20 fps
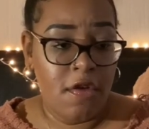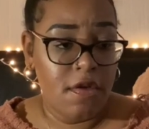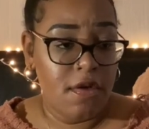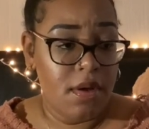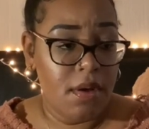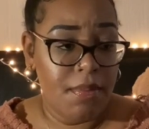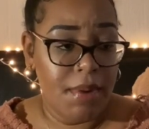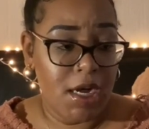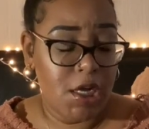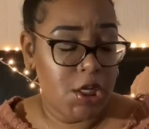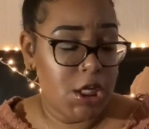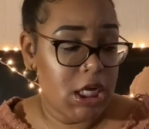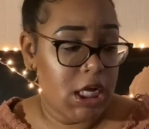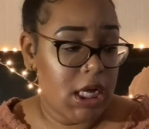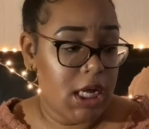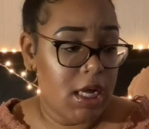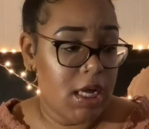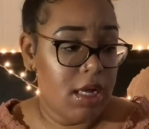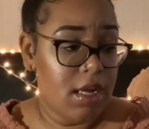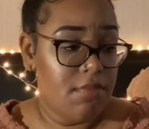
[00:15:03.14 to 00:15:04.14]
about
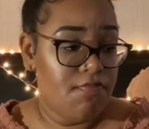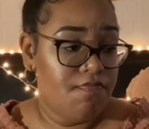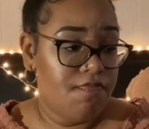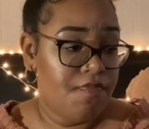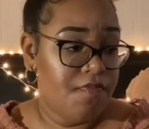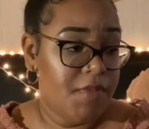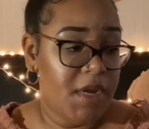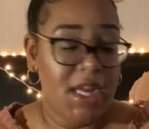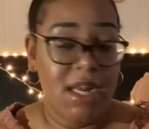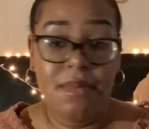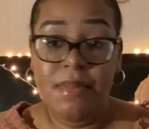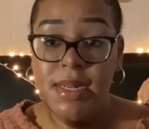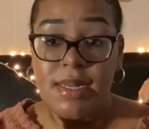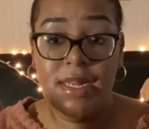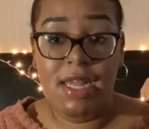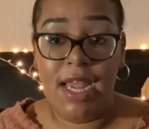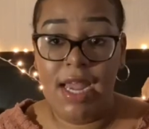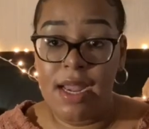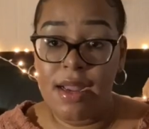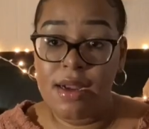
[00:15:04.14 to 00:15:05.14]
to eat a piece
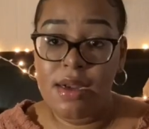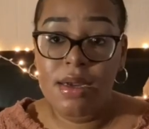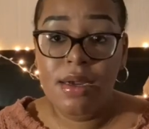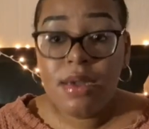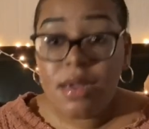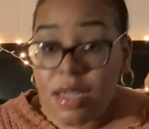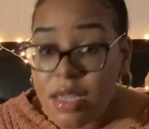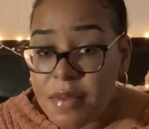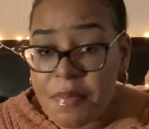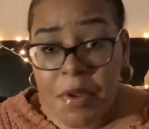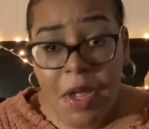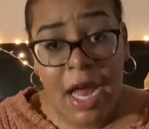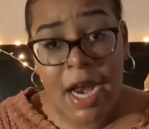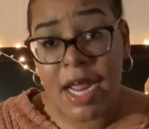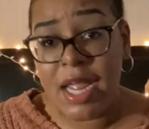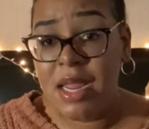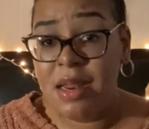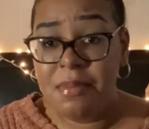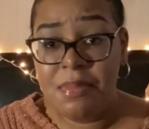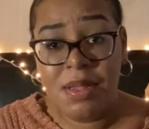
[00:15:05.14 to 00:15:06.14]
of cake. If you
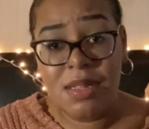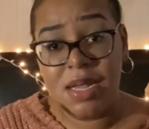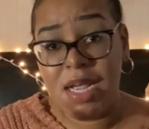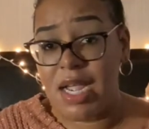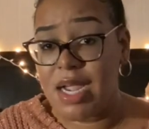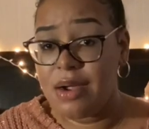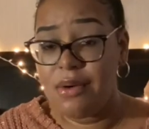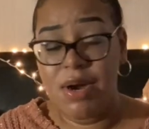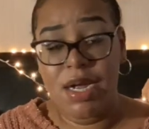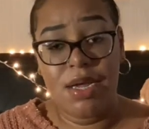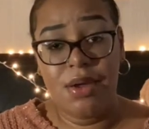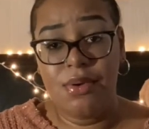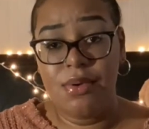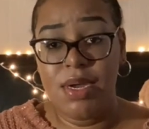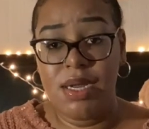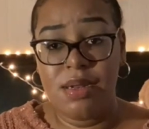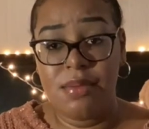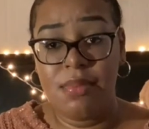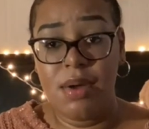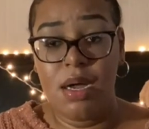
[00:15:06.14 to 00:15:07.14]
gotta eat a piece of cake while you
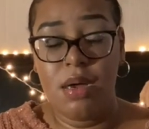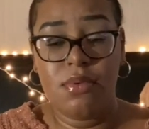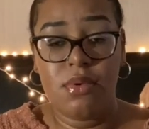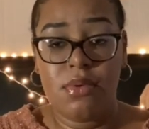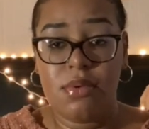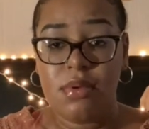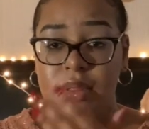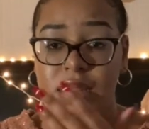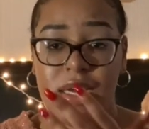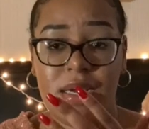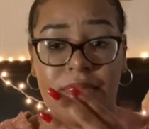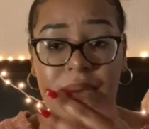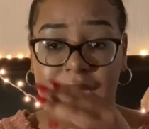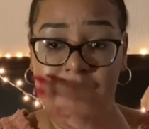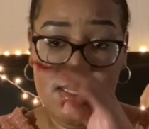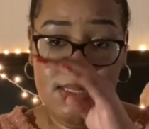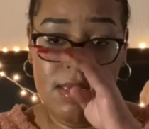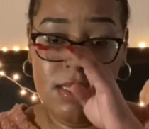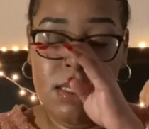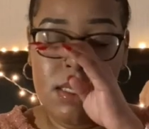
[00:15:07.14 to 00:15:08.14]
read the Bible, that might
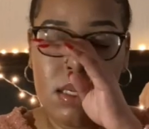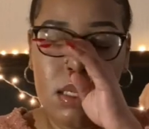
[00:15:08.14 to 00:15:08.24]
sound